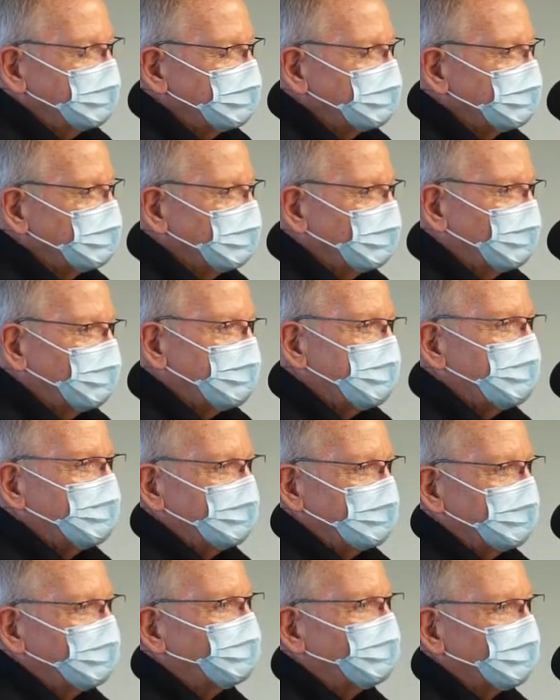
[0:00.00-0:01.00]
just looking
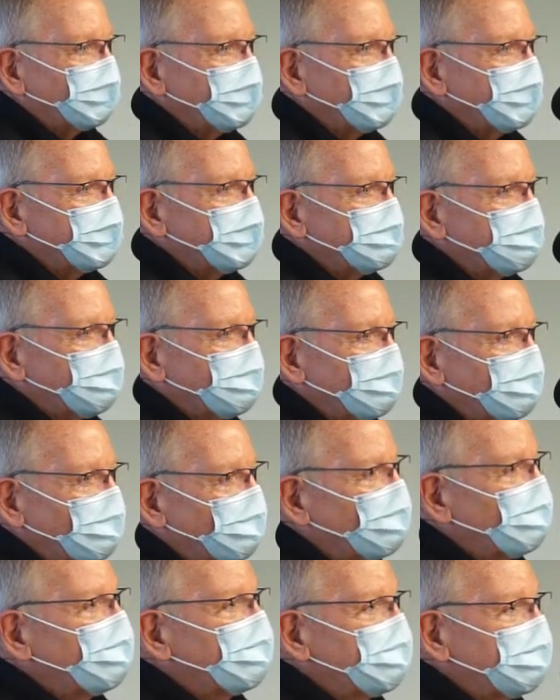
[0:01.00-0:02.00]
at different things that we
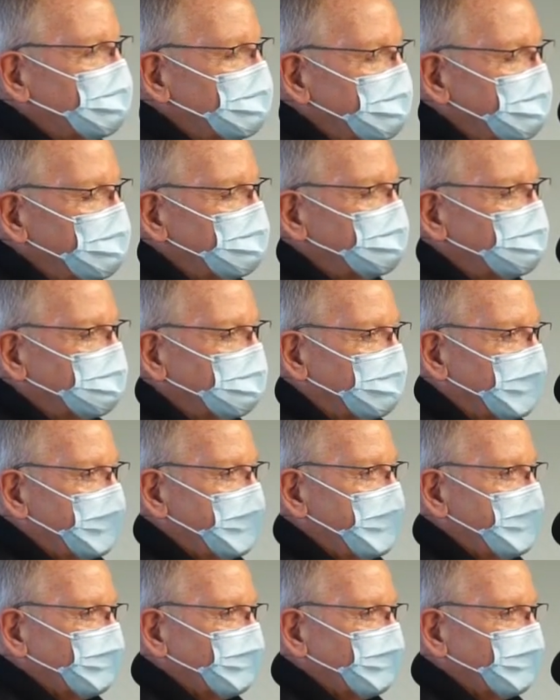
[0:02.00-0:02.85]
really need to,